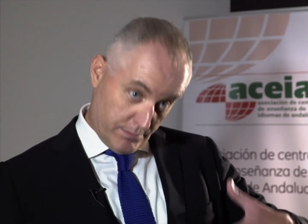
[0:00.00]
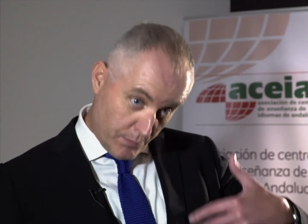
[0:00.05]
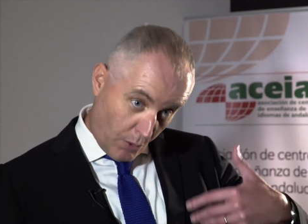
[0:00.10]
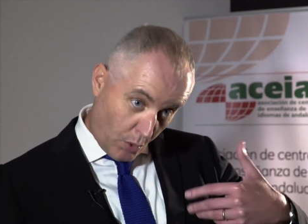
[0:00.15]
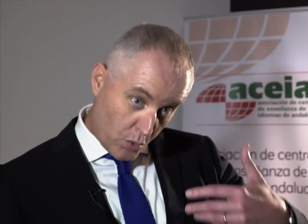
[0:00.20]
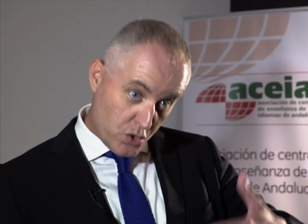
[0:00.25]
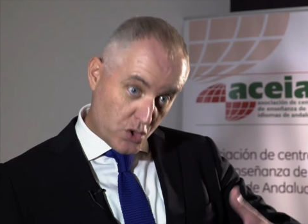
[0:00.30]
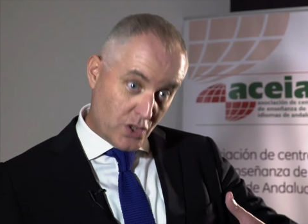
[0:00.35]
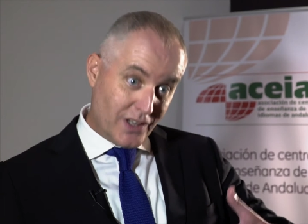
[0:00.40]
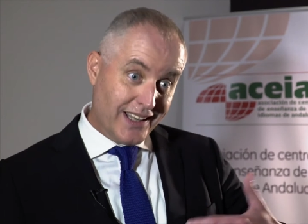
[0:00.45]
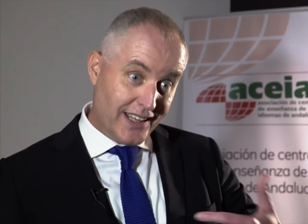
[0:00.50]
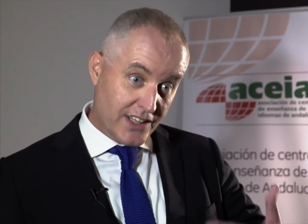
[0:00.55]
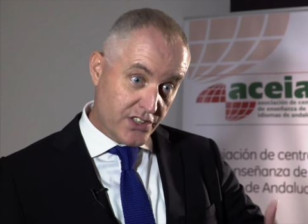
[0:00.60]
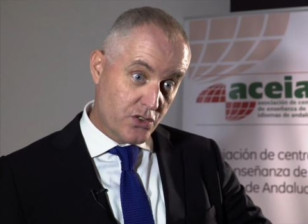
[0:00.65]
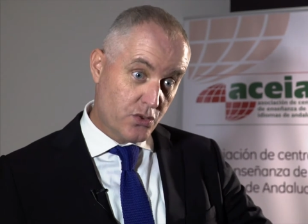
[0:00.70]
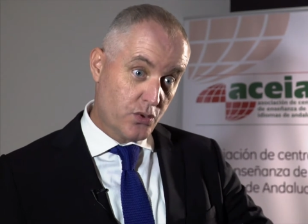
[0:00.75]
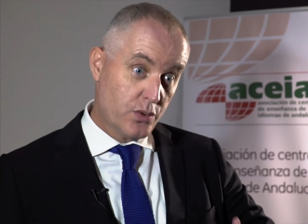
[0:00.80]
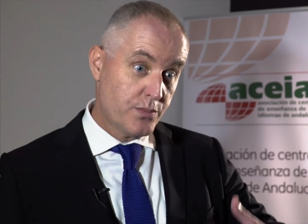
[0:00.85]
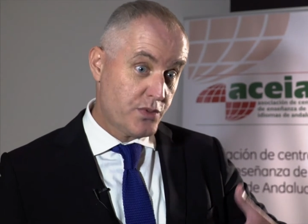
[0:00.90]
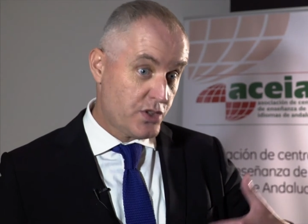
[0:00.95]
Most
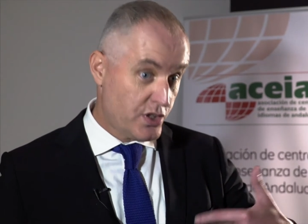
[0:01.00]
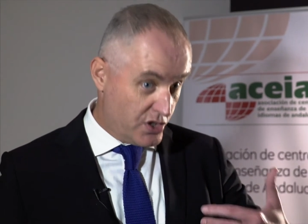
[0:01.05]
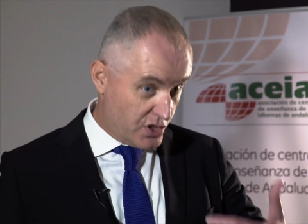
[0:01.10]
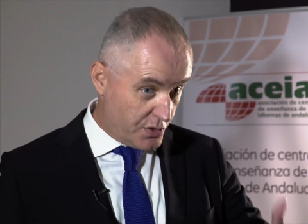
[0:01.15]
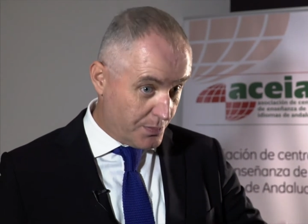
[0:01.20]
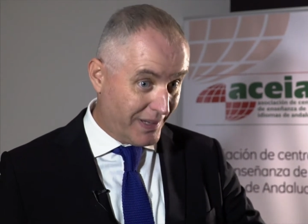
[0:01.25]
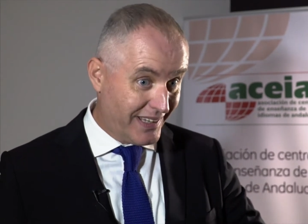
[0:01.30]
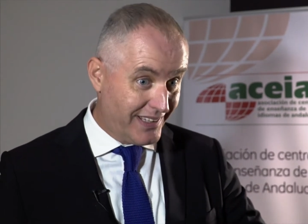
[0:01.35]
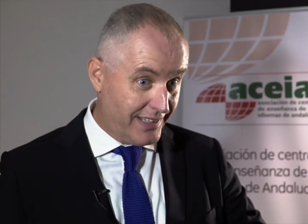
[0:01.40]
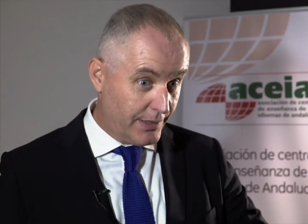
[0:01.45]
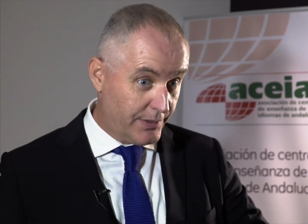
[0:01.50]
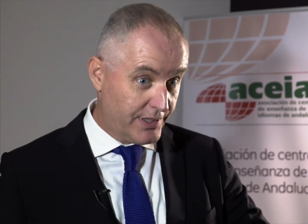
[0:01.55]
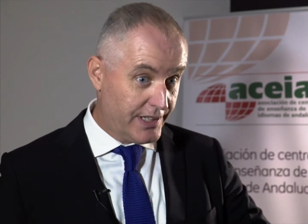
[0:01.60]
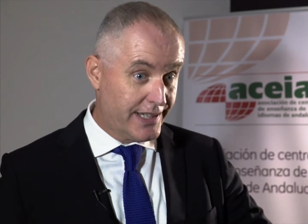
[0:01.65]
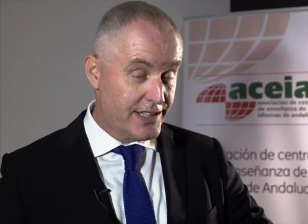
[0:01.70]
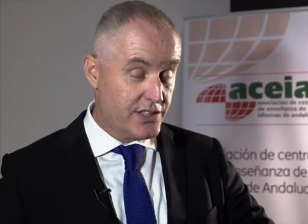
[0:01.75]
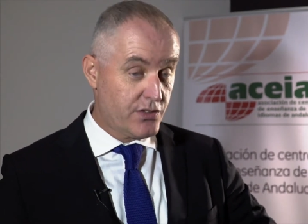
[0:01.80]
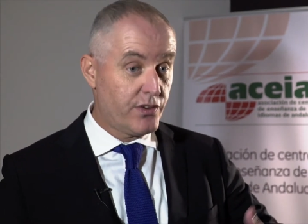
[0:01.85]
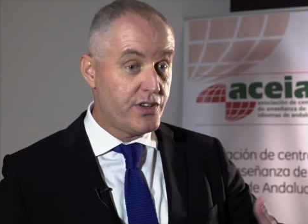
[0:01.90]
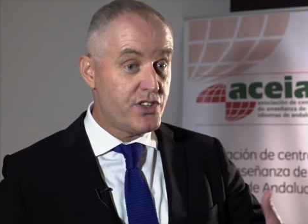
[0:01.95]
classrooms in Spain
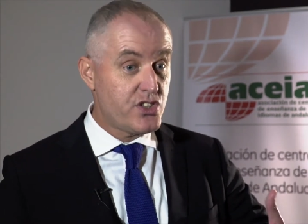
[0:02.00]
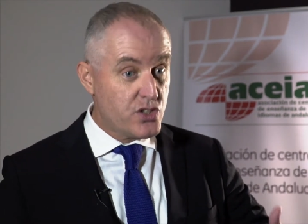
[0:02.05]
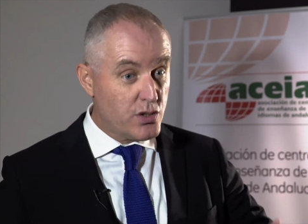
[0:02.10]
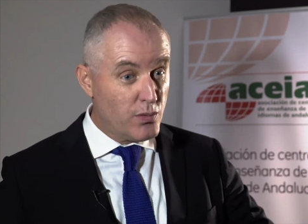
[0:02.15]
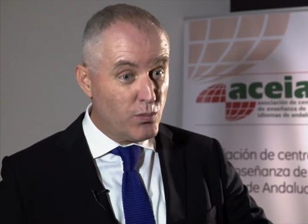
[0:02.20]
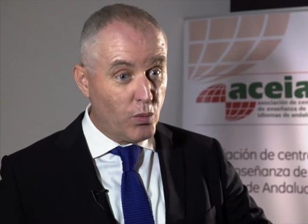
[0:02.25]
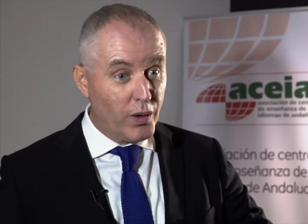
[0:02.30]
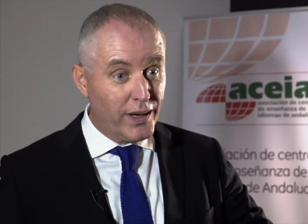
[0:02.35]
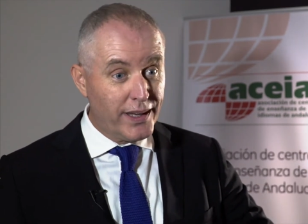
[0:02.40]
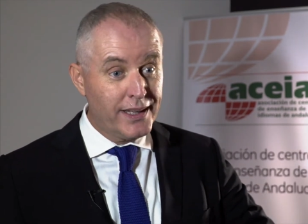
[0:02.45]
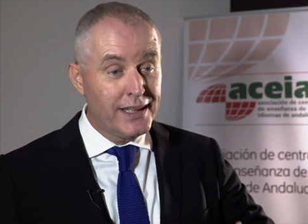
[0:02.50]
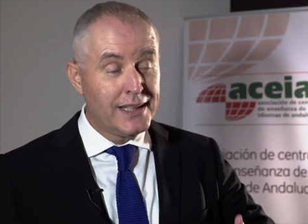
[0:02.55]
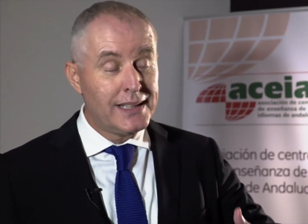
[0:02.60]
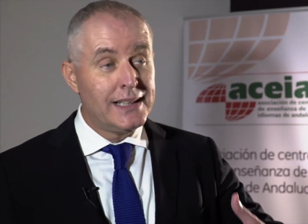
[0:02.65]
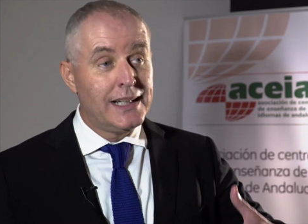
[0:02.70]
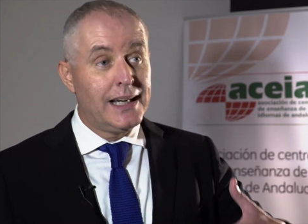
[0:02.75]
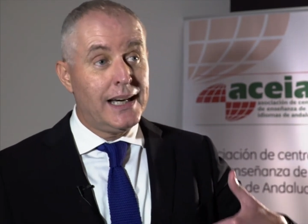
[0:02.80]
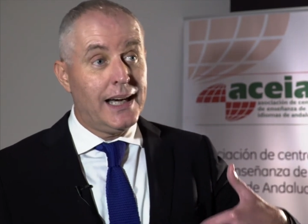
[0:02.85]
nowadays are in some way